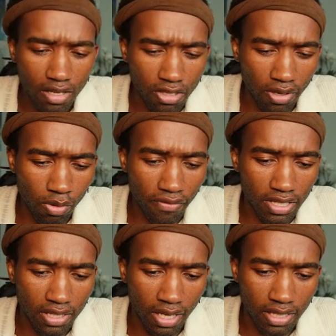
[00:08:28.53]
So I think we have
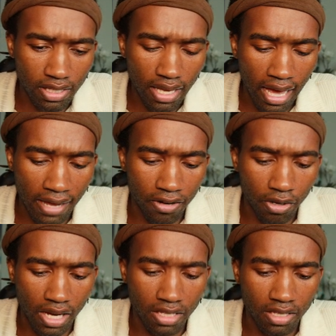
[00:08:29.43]
6 ad
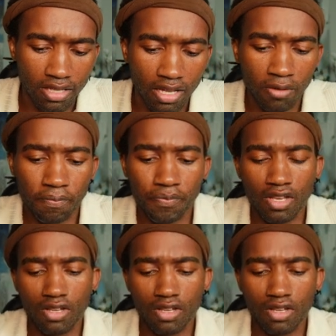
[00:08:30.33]
variations now.